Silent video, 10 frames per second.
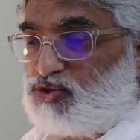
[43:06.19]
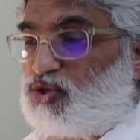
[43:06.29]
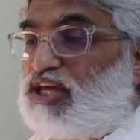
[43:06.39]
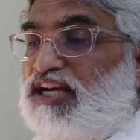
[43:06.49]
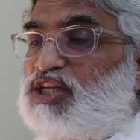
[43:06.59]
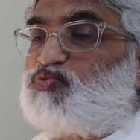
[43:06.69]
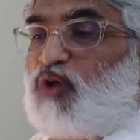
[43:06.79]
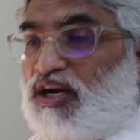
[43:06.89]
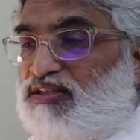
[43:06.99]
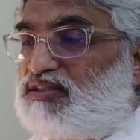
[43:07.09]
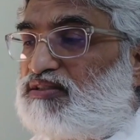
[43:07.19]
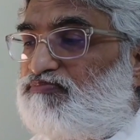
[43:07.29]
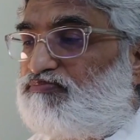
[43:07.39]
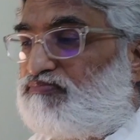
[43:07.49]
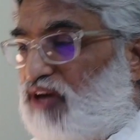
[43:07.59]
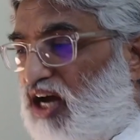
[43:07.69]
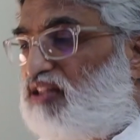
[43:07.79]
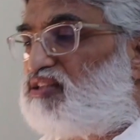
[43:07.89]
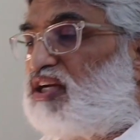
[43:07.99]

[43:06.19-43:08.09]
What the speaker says: So that is what Adi